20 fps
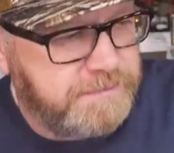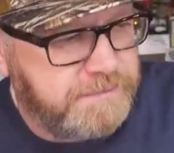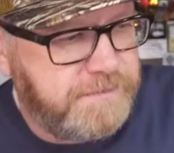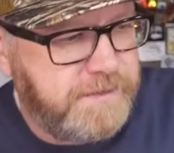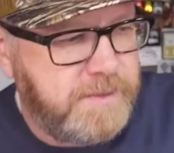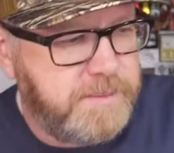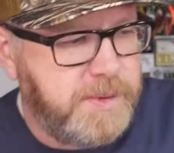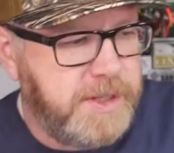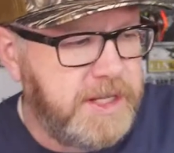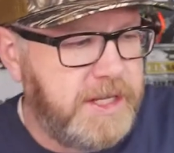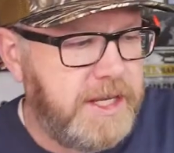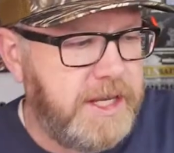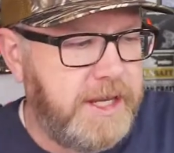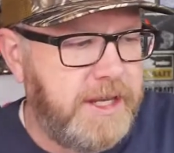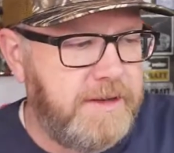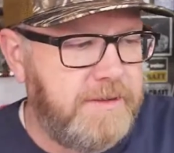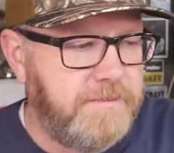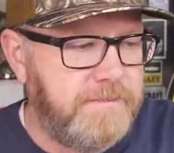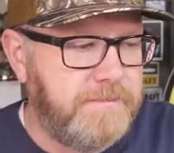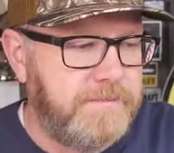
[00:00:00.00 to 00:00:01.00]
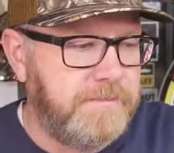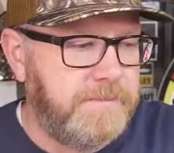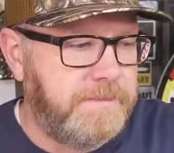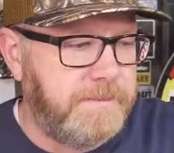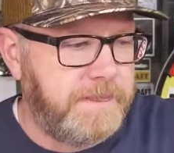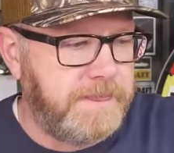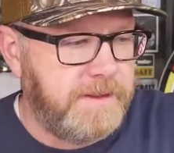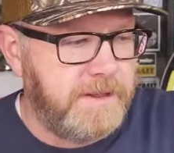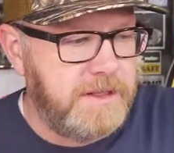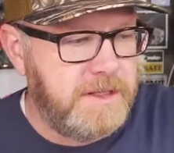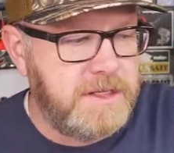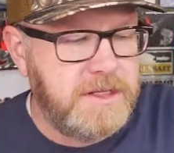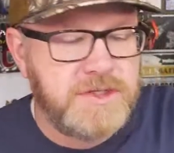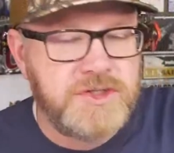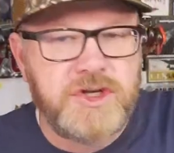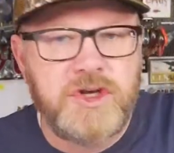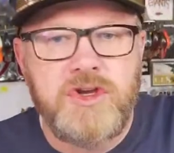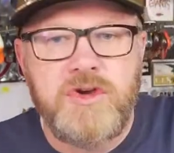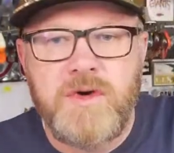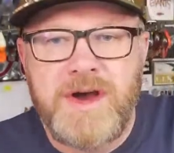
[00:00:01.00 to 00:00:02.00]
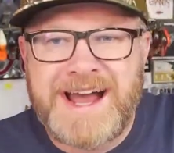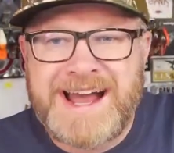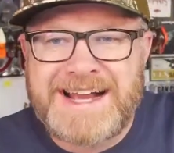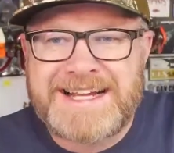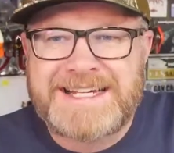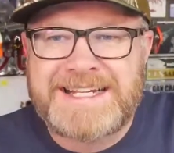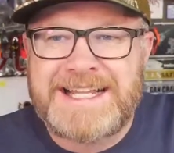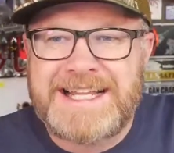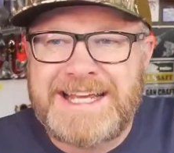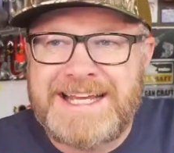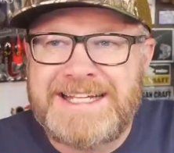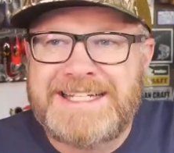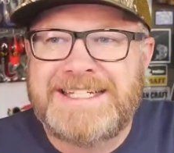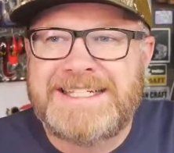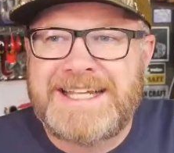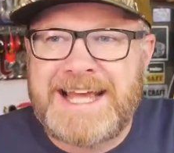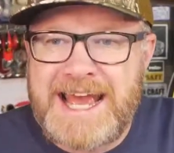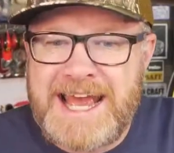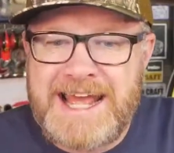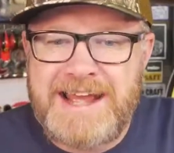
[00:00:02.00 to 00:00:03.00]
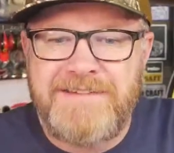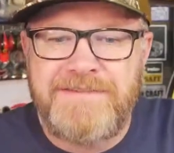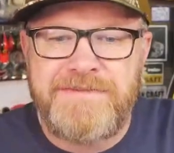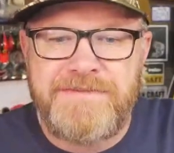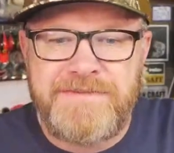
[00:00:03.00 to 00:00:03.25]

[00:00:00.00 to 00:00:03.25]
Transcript: the flipping kit. So you actually save